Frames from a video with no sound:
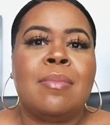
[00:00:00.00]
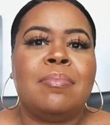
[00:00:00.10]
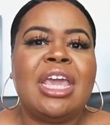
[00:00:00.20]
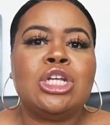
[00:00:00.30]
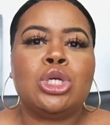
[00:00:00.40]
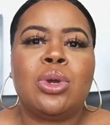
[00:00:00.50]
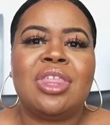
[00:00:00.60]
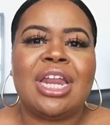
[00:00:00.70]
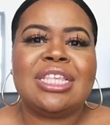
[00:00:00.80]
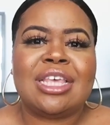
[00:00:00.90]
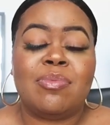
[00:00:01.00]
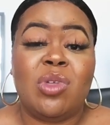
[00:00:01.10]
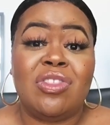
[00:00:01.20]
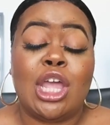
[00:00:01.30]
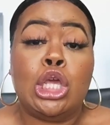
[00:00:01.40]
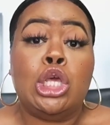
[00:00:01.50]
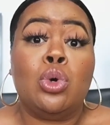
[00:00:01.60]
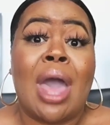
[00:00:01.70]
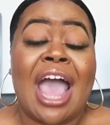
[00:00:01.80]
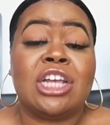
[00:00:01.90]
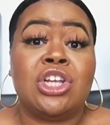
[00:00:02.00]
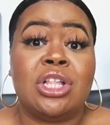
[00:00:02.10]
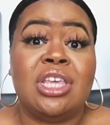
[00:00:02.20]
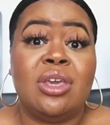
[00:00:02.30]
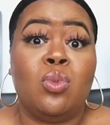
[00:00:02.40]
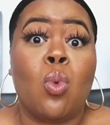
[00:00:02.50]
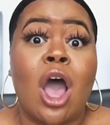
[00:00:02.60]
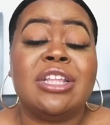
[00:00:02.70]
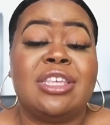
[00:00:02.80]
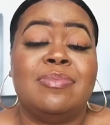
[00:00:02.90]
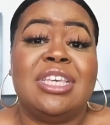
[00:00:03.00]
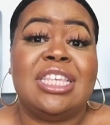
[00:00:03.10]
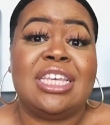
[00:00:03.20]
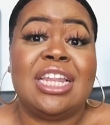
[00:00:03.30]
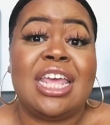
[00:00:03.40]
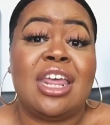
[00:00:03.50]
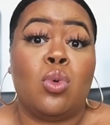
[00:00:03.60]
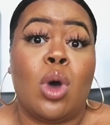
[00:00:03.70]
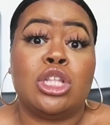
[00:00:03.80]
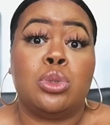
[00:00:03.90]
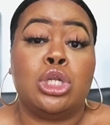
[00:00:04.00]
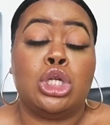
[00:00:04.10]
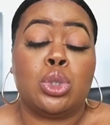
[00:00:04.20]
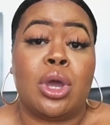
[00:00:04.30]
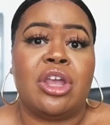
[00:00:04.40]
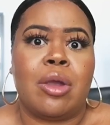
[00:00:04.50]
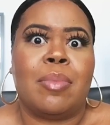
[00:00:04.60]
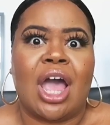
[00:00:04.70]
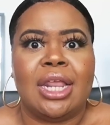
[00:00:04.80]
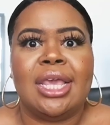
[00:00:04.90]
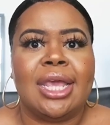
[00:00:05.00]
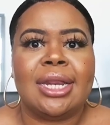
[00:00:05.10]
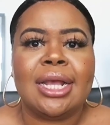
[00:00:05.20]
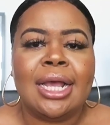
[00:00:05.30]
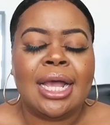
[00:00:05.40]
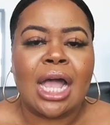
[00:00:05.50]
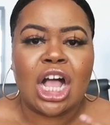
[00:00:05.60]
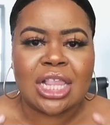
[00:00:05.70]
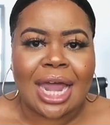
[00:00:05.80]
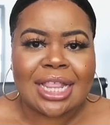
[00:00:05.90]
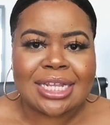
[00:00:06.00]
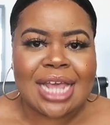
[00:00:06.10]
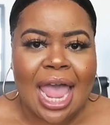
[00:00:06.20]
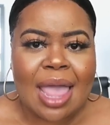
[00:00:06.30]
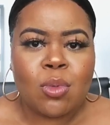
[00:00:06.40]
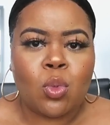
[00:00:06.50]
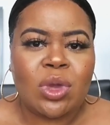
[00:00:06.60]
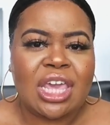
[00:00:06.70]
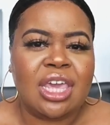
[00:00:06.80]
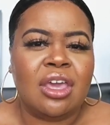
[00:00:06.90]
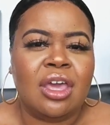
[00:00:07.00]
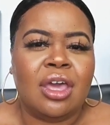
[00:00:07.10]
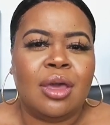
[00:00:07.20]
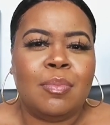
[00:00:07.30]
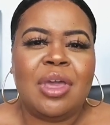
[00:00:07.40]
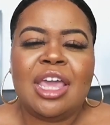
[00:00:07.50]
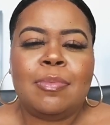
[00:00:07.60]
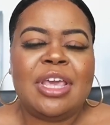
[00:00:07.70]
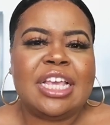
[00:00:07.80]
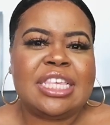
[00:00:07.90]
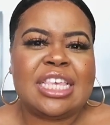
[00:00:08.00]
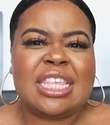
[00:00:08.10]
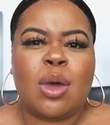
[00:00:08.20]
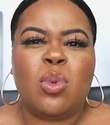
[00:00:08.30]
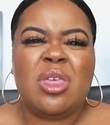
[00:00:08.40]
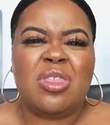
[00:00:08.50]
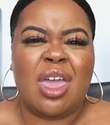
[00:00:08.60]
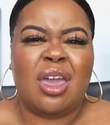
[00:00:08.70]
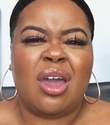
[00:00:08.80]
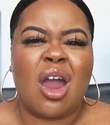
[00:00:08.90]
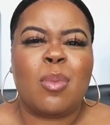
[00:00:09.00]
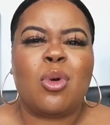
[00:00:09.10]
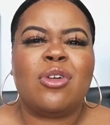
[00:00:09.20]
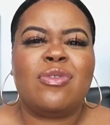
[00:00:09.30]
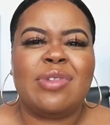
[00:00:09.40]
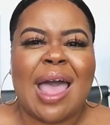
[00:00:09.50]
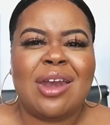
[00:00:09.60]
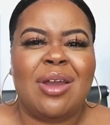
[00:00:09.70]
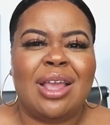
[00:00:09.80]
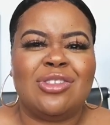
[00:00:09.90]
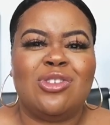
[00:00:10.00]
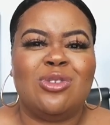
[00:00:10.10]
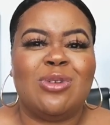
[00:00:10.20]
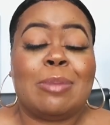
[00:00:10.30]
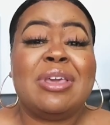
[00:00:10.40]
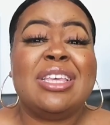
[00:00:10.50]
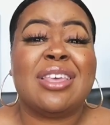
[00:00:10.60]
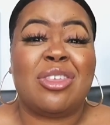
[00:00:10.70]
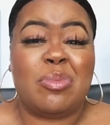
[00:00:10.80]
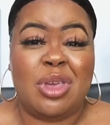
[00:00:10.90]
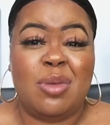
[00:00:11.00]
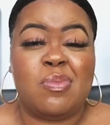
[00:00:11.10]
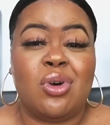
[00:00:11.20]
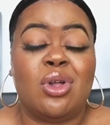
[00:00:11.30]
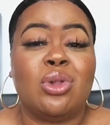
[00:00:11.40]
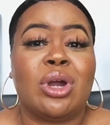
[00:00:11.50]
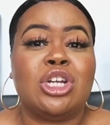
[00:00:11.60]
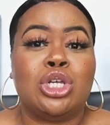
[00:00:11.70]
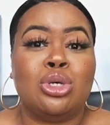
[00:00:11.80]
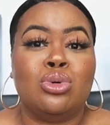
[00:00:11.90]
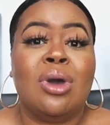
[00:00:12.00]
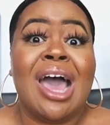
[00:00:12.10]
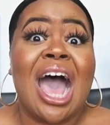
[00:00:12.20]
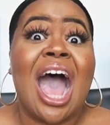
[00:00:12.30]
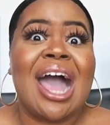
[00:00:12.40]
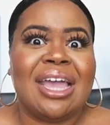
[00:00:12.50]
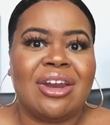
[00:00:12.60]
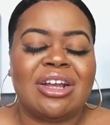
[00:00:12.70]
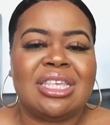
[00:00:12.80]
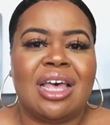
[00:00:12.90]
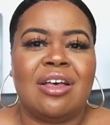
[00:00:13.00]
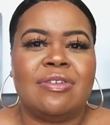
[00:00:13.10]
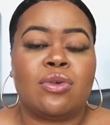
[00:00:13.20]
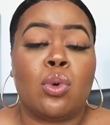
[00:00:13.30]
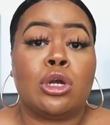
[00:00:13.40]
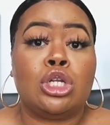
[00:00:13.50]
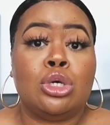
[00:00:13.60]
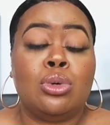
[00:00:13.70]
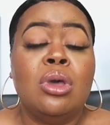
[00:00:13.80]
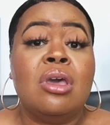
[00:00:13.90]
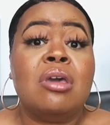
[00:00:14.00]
make sure that it's something that you actually want to be seen in and want to enjoy your body in. A lot of the time, we pick pieces that we think are more flattering to appease other people or to hide ourselves or to